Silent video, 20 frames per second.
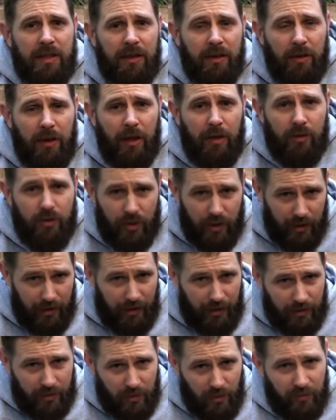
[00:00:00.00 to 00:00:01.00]
around drinking
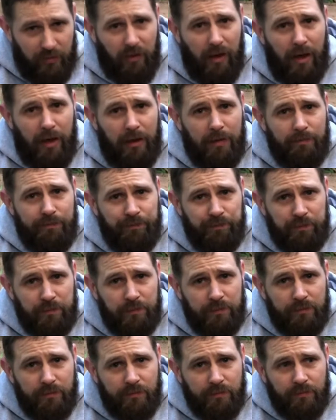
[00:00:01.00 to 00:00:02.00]
next to a fire.
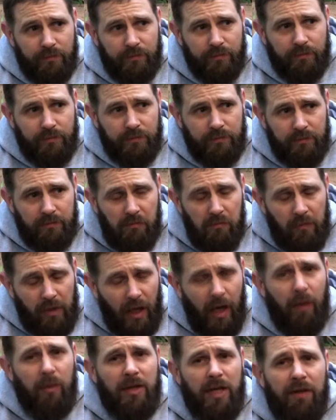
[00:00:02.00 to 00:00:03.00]

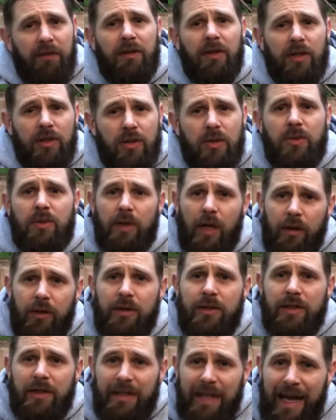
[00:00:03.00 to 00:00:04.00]
I would definitely choose
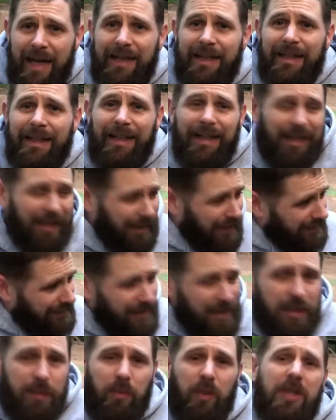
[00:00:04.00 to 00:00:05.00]
others in
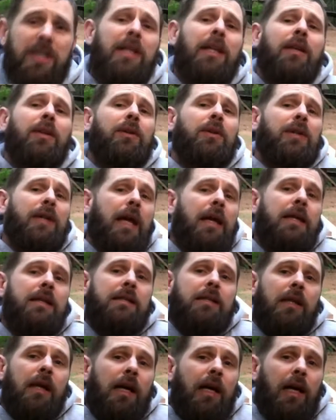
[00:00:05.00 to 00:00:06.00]
this particular
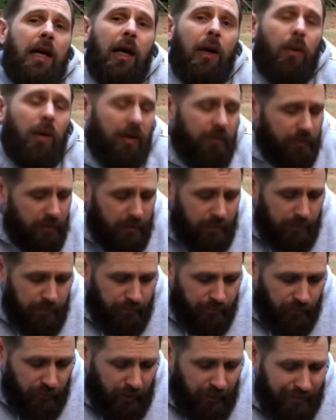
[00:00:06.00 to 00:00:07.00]
case. However,
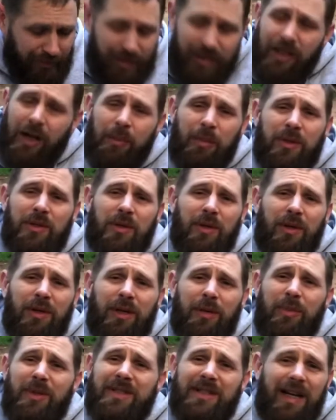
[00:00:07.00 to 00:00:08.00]
this
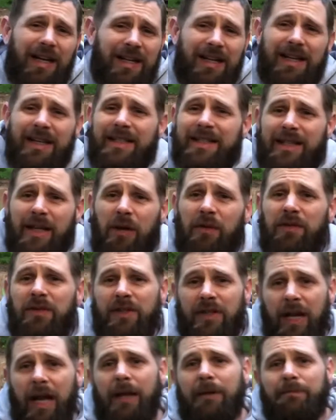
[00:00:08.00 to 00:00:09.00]
opportunity presented itself
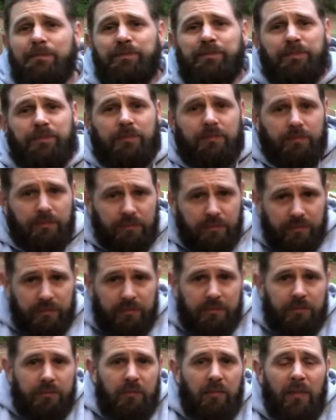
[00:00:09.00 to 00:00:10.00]
tonight,
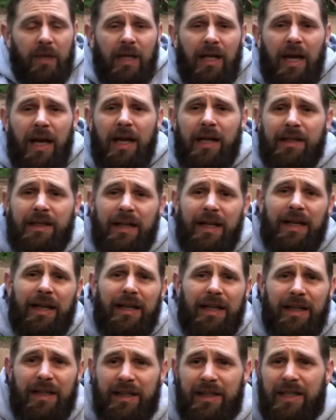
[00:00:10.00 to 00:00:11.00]
and
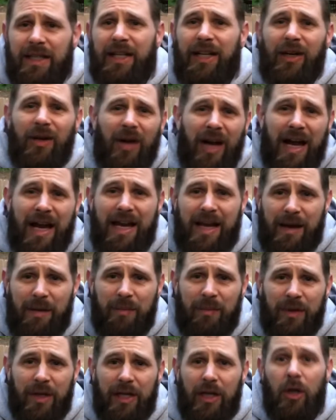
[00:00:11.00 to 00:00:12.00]
here I am.
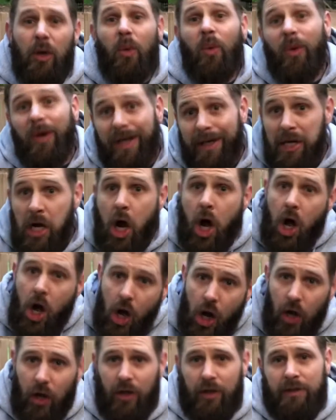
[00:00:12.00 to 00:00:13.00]
Here we
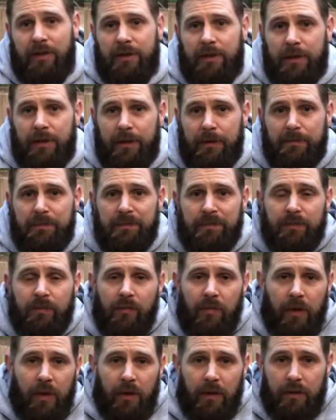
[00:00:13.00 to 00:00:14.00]
are.
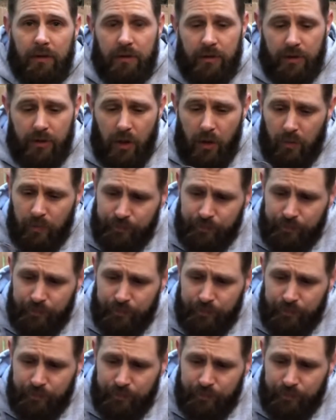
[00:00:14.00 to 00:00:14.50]
So,